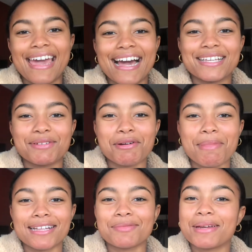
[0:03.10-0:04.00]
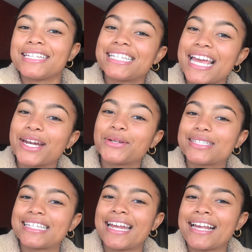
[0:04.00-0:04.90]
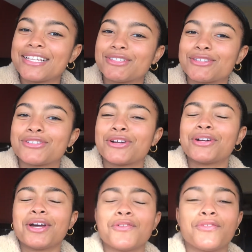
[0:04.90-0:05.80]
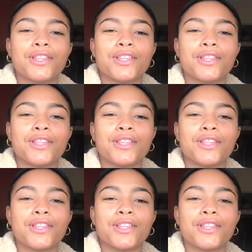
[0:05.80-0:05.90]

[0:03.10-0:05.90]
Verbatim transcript: Hey guys, welcome back to my channel. Today is the start of